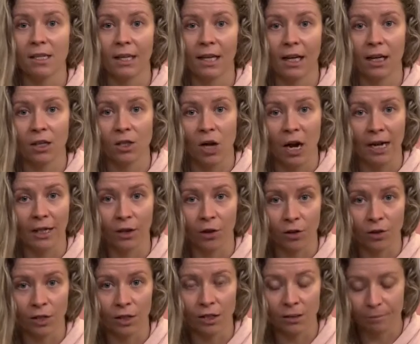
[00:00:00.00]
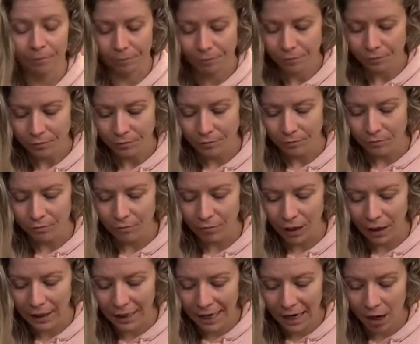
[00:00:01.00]
to get a diagnosis.
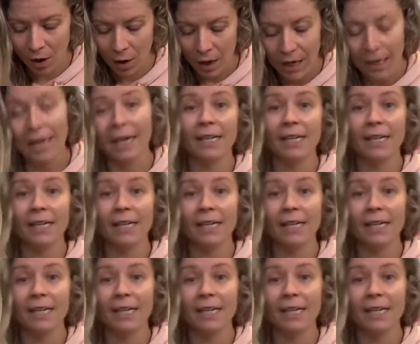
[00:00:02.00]
Now,